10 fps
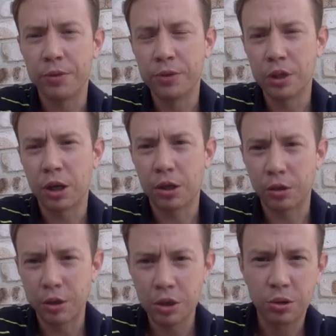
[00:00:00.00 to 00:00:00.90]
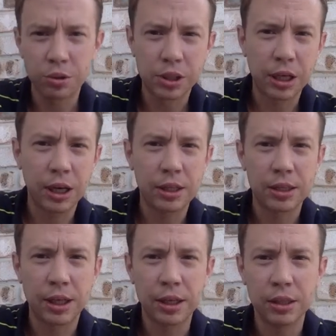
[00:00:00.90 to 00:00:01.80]
of psychological states,
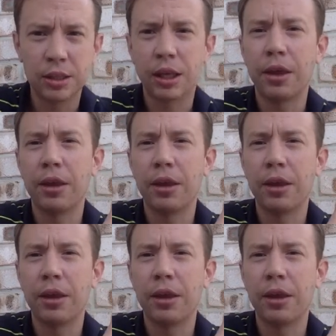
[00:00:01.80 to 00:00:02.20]
that is,